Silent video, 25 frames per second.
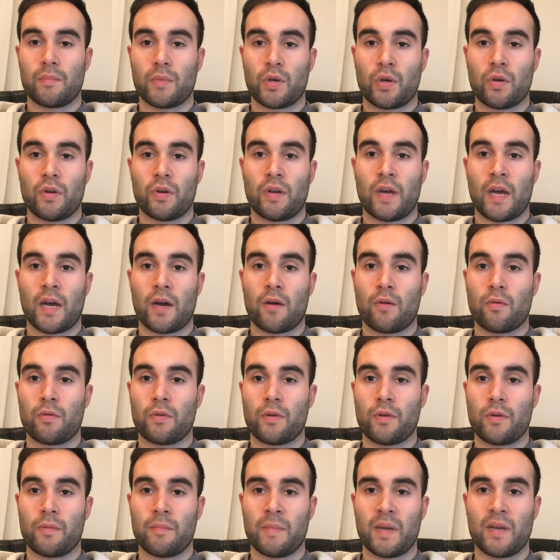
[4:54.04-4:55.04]
good health,
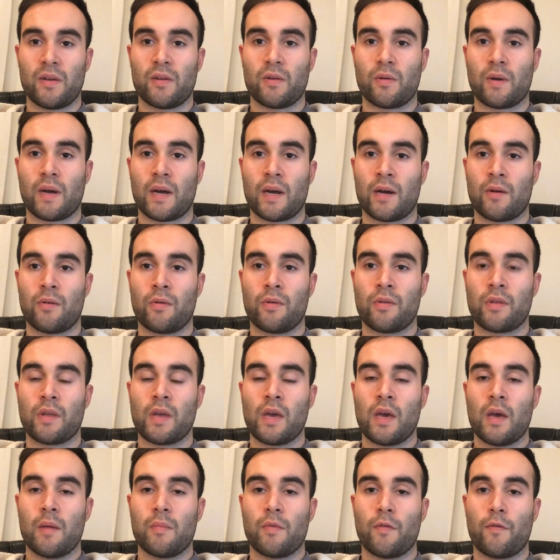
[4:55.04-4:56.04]
good mental health
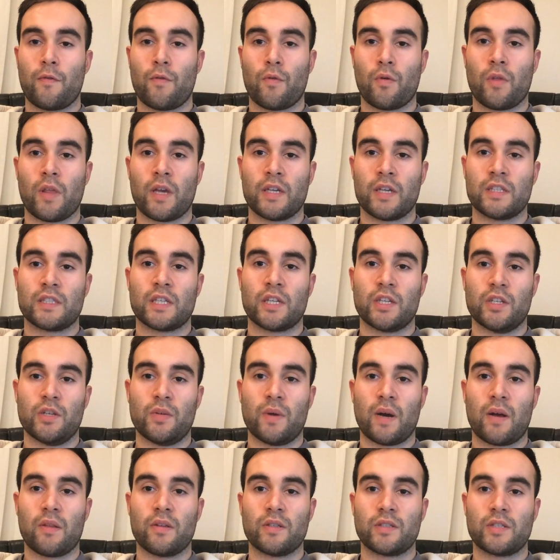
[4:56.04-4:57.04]
before they send you
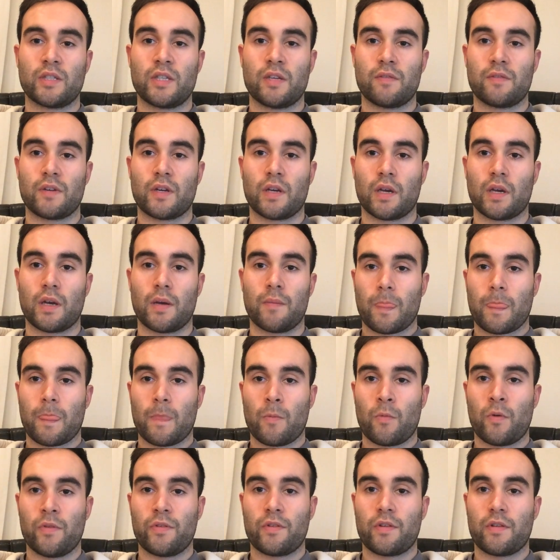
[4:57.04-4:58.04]
out the certificate.
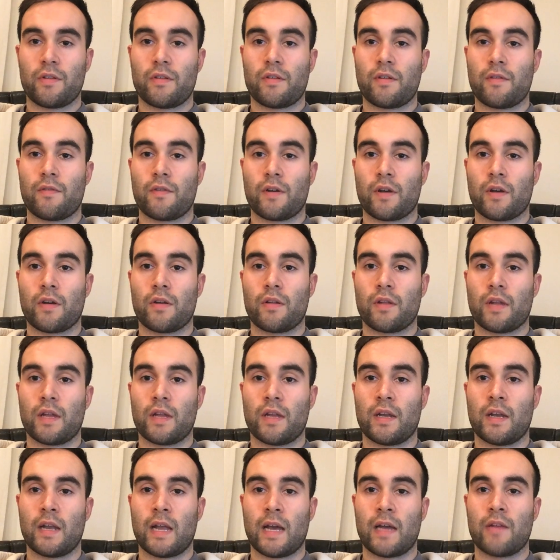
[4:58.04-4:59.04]
Once the certificate
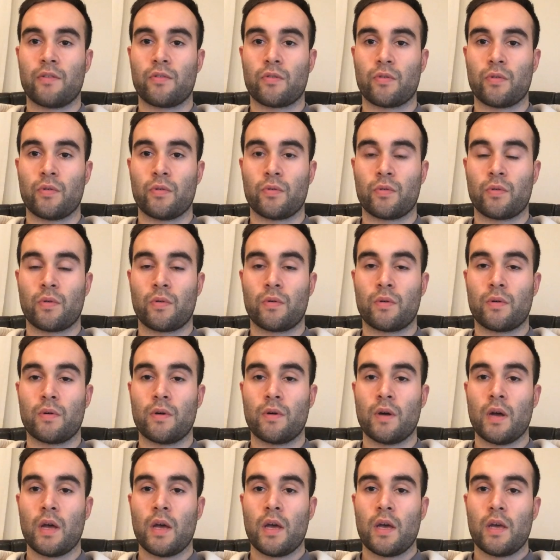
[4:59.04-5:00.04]
then lands on your door,
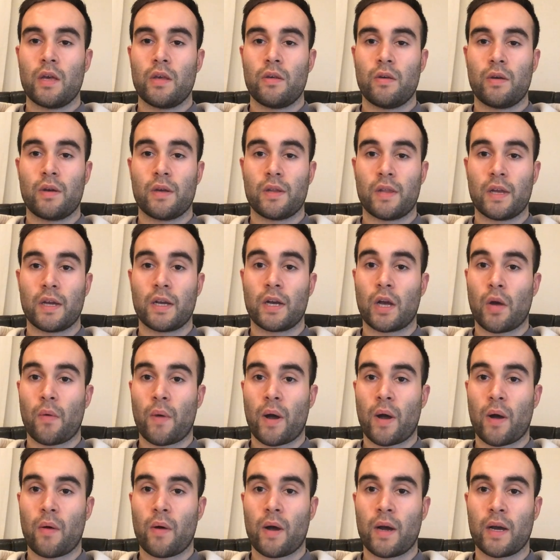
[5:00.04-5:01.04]
you can then go
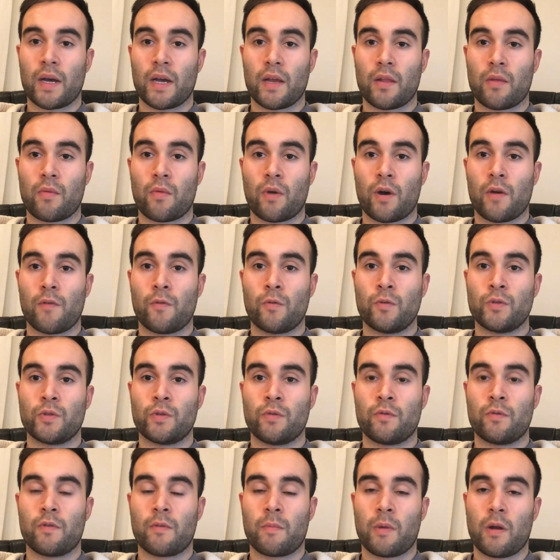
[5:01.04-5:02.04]
out and get the rifles
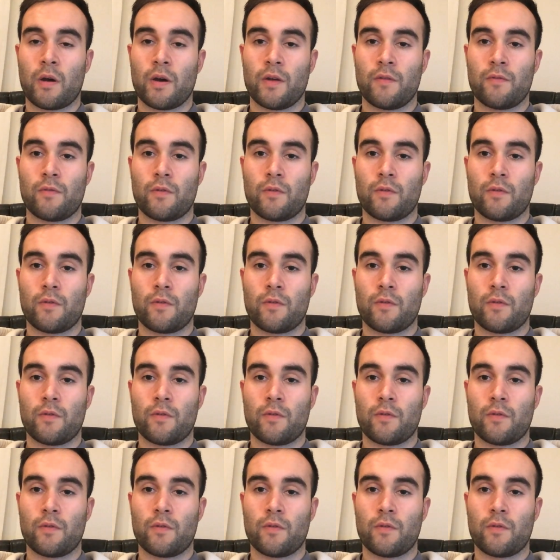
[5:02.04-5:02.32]
you've applied